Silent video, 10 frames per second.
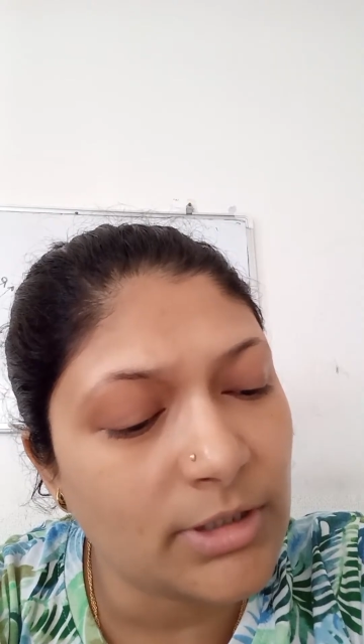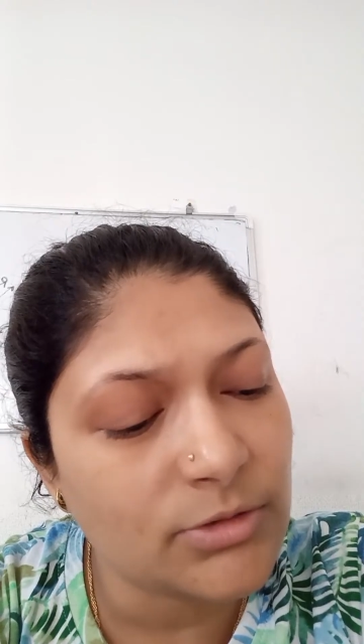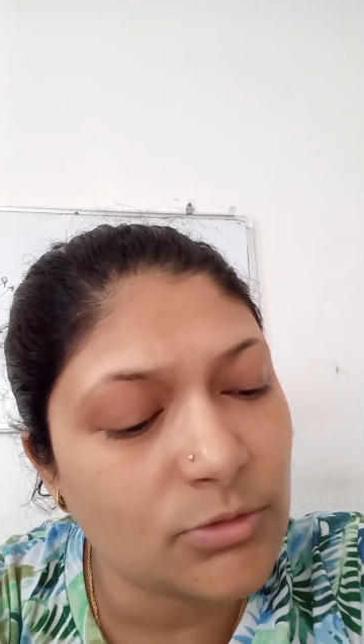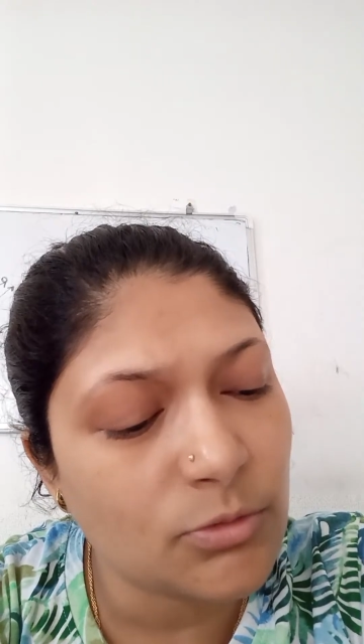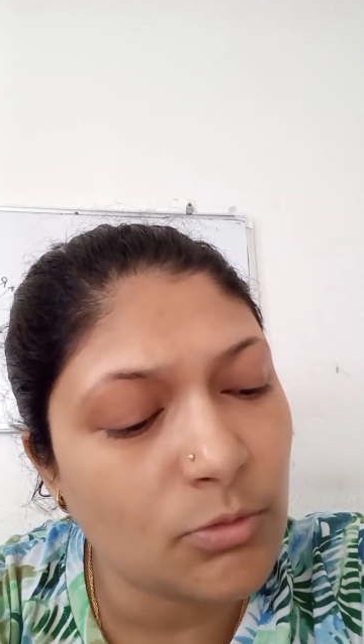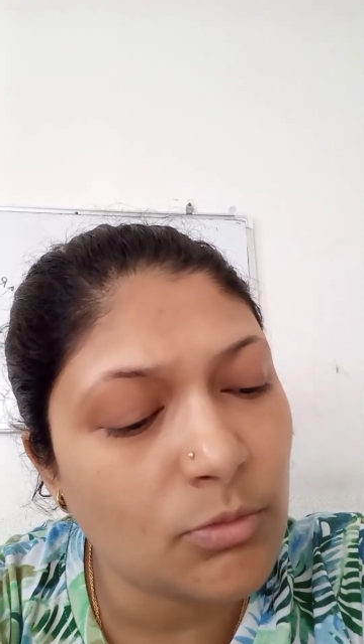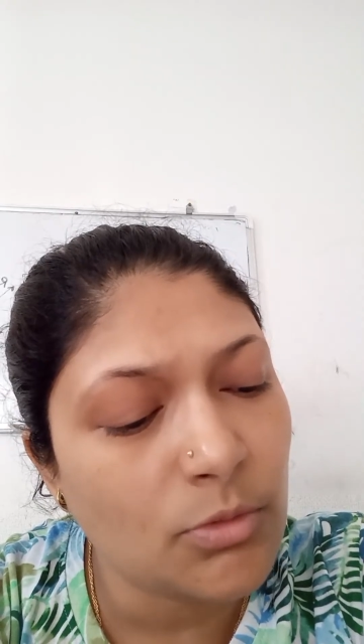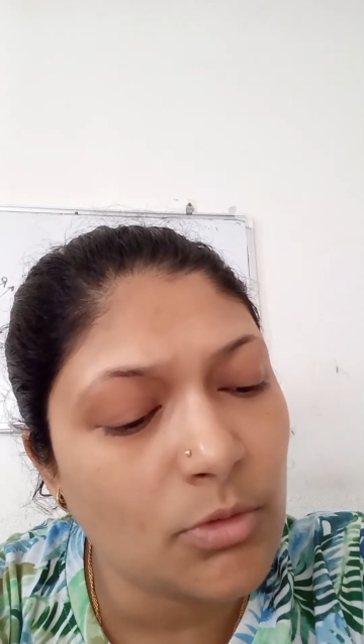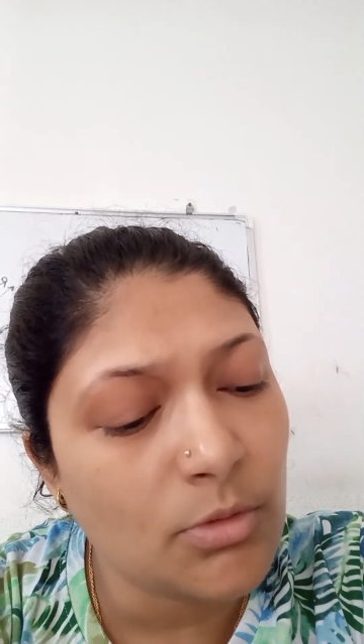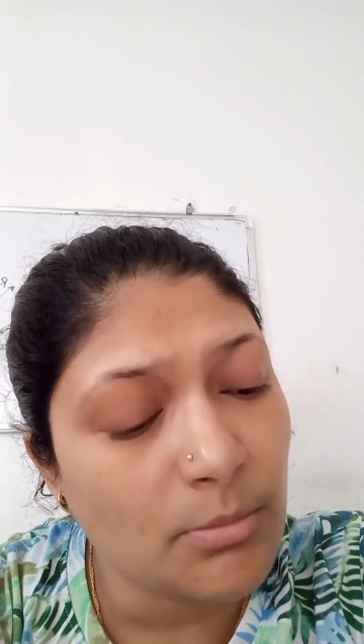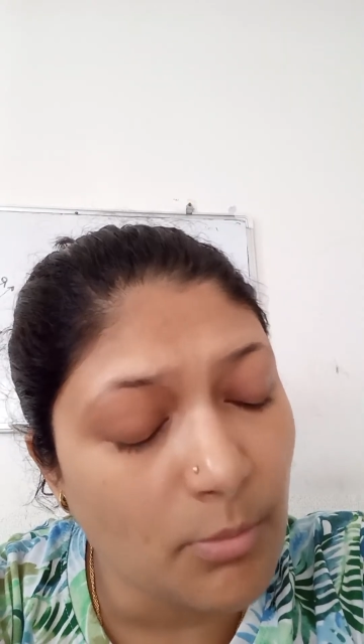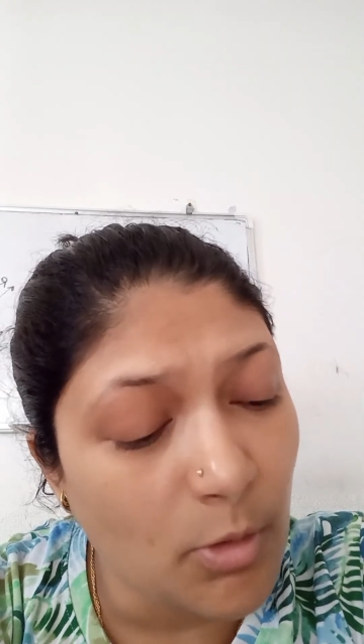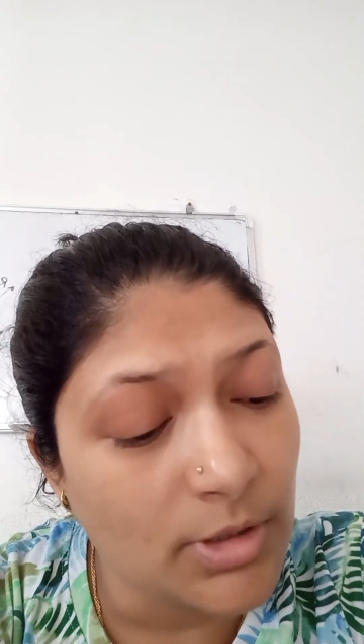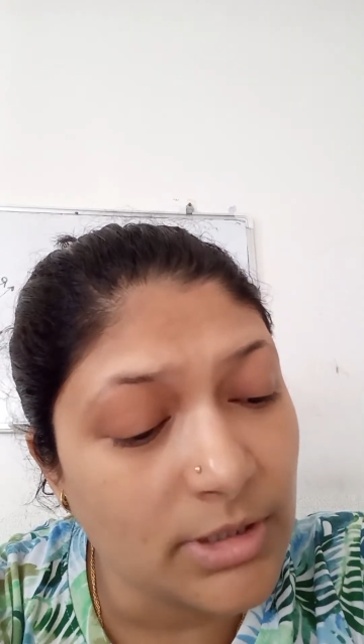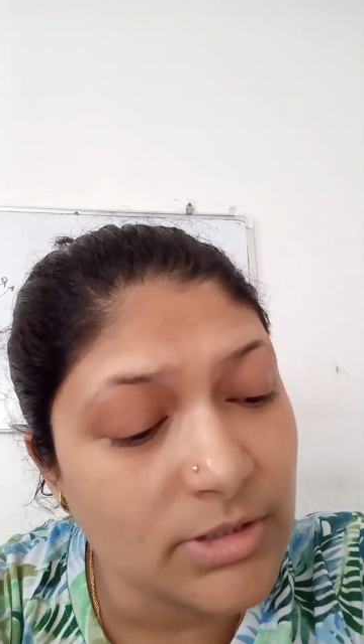to
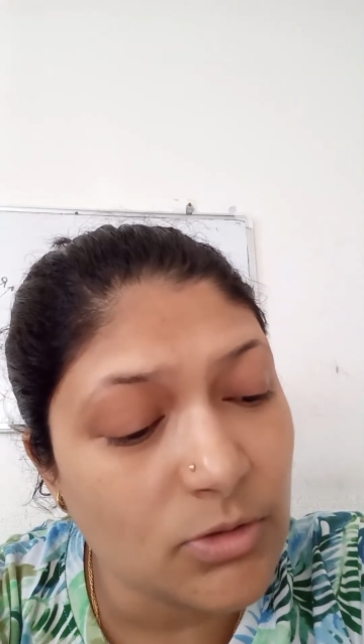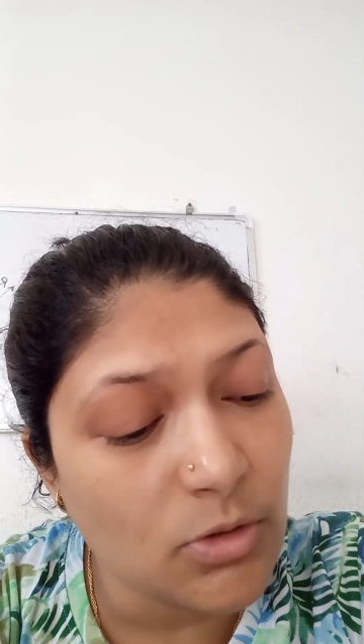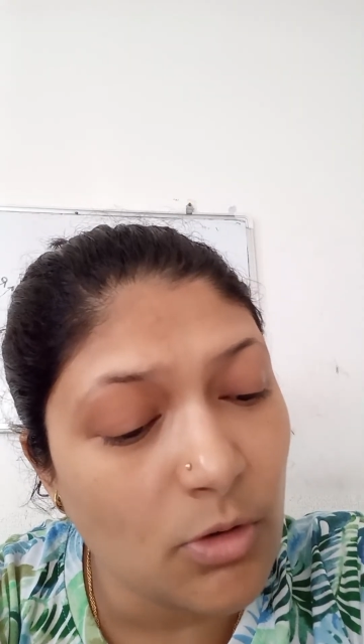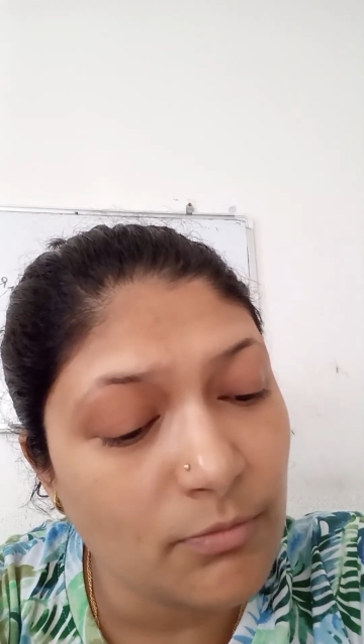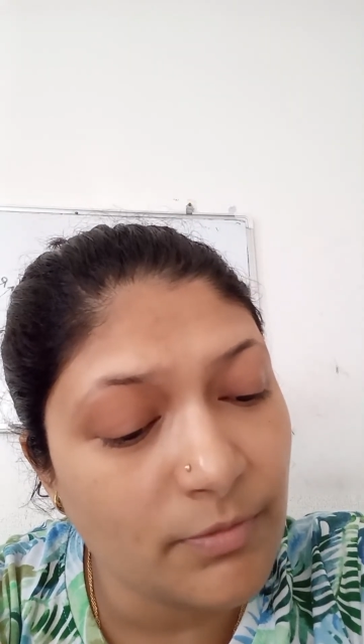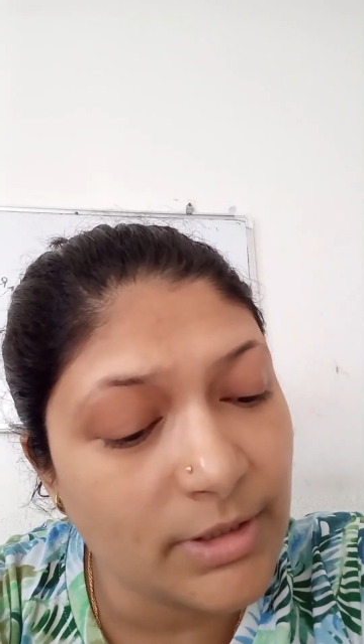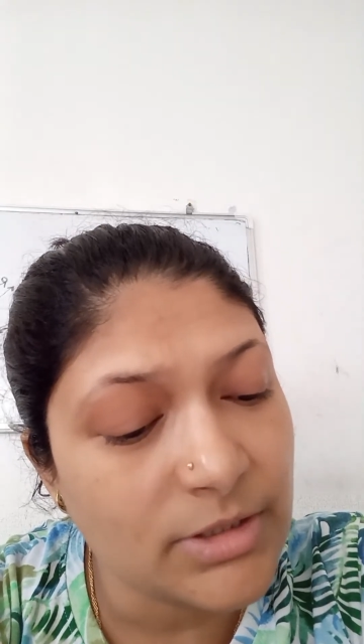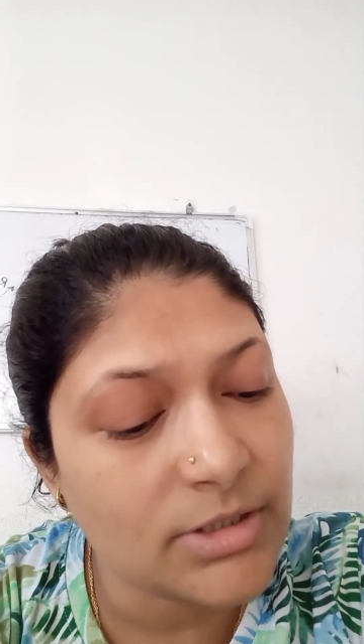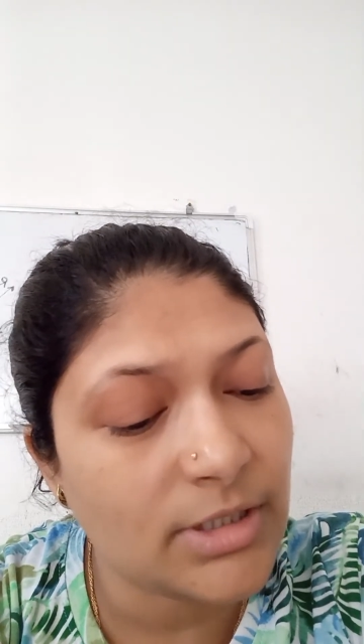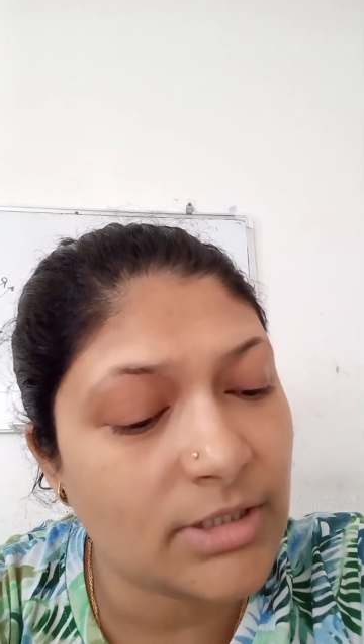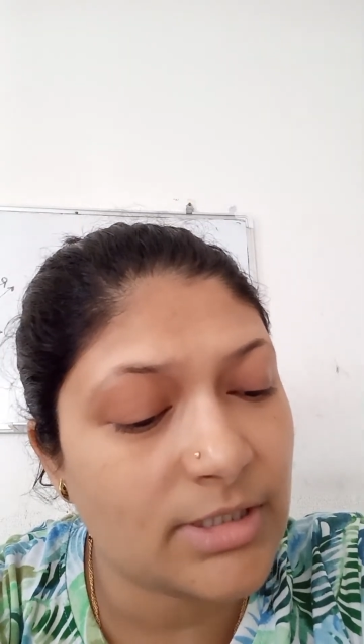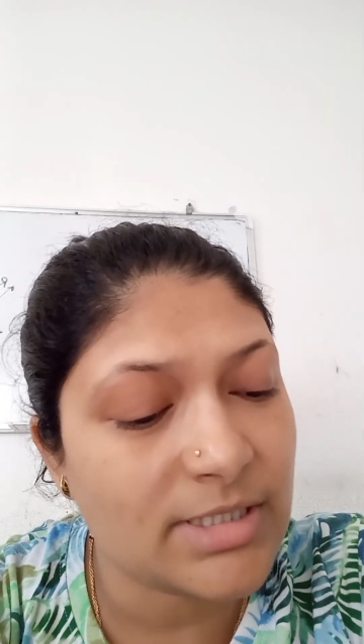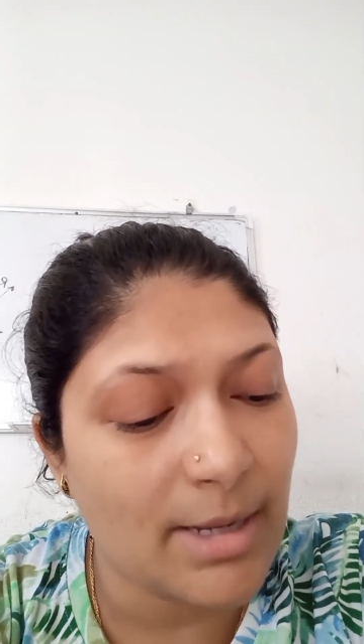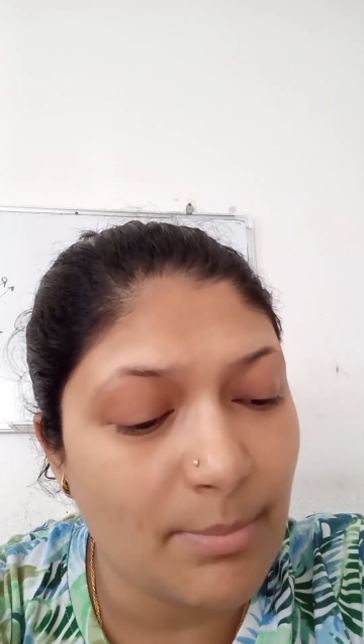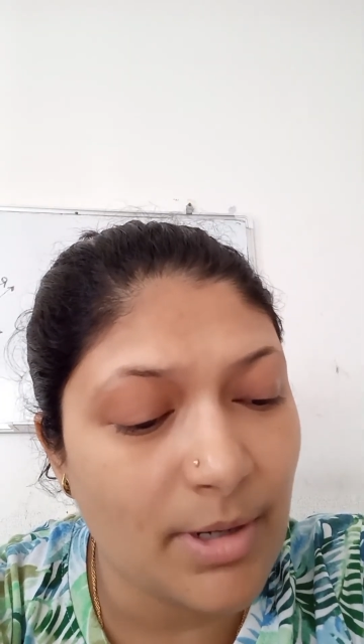bodies on which it is
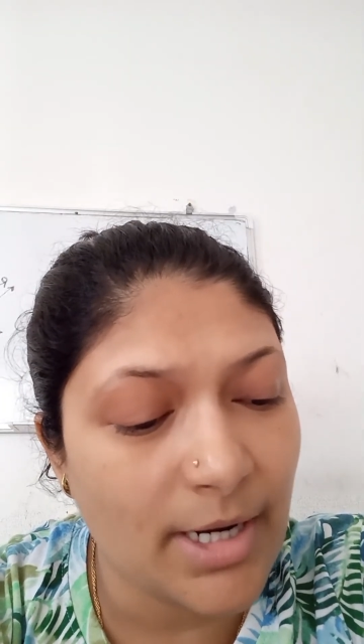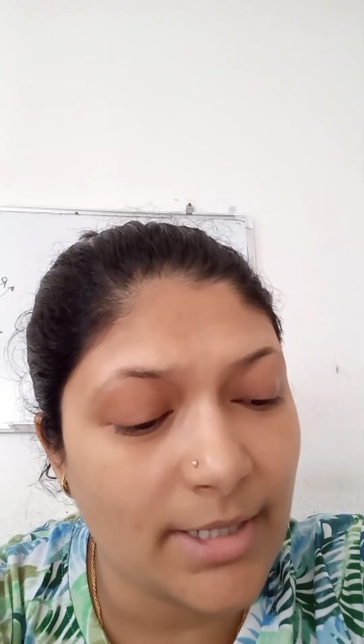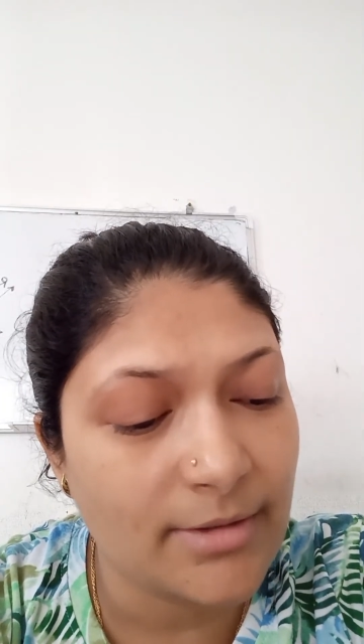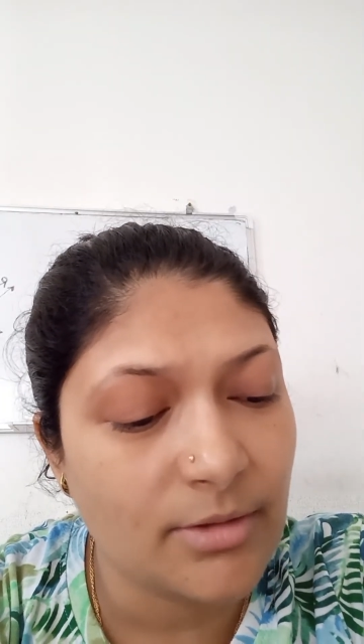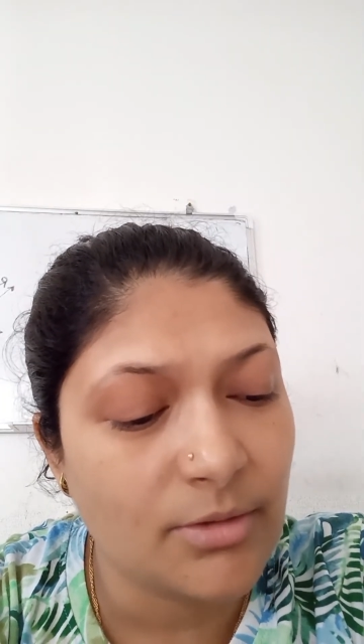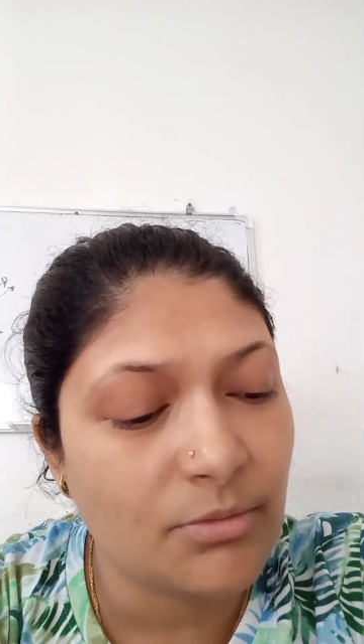applied?